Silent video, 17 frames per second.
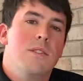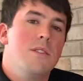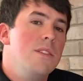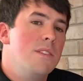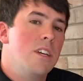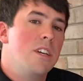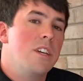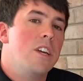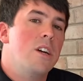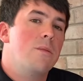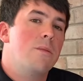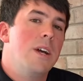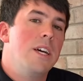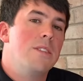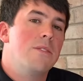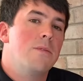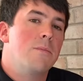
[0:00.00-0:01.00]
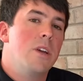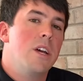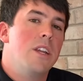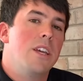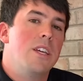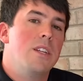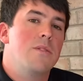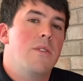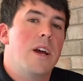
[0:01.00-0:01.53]
So these Uncut Rounds from
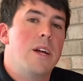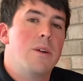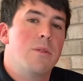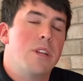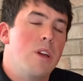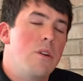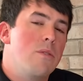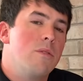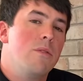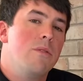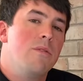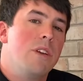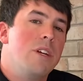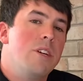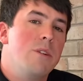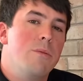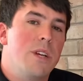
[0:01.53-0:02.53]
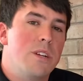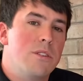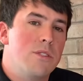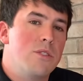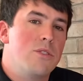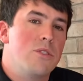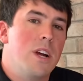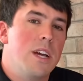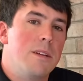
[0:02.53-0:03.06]
Cutting Edge Firewood go through a very
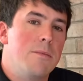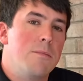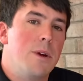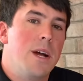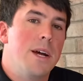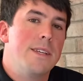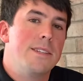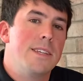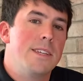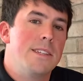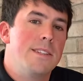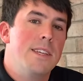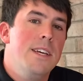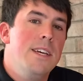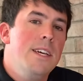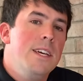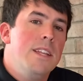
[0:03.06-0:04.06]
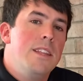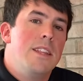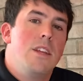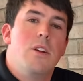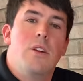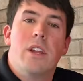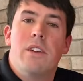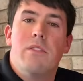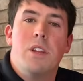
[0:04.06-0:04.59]
rigorous drying process. They don't have